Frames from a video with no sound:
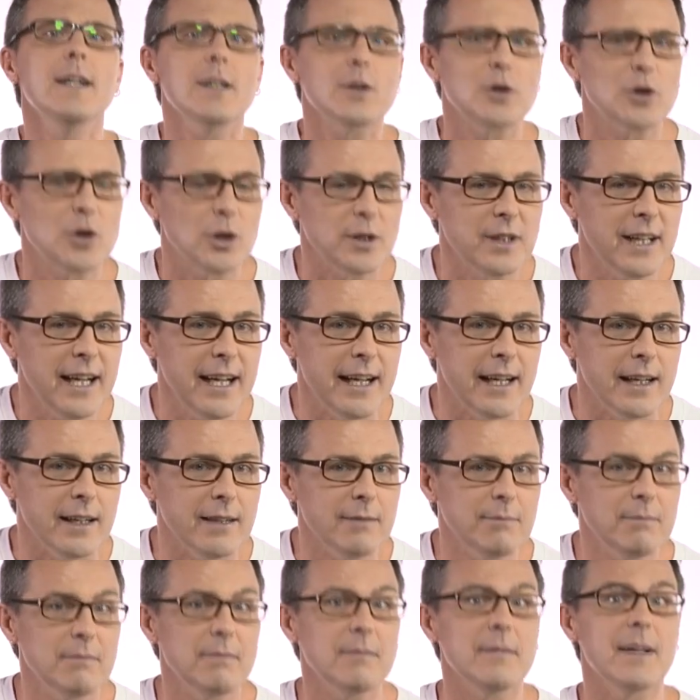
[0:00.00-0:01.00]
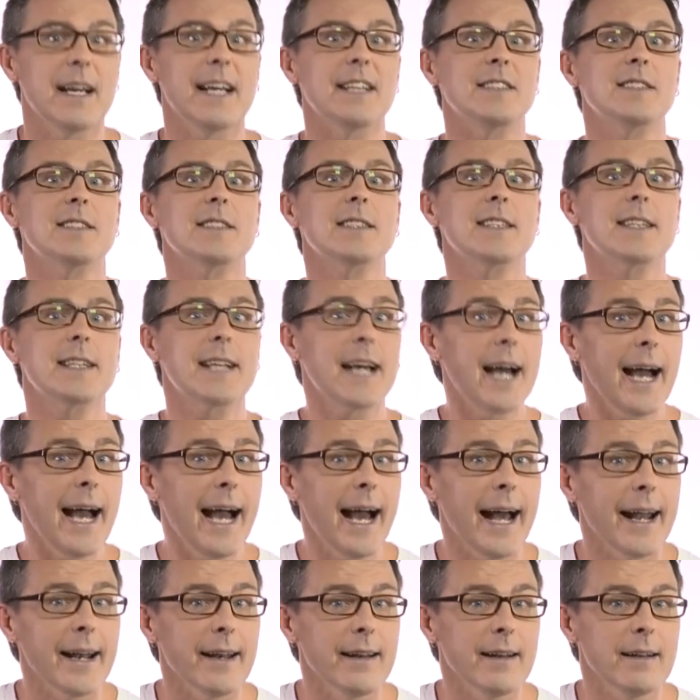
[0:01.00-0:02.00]
Today, it's
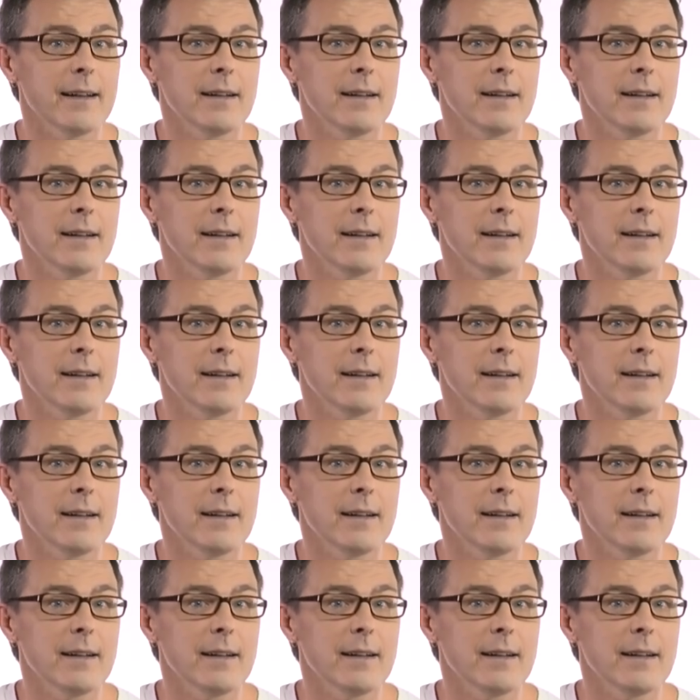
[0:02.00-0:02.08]
can.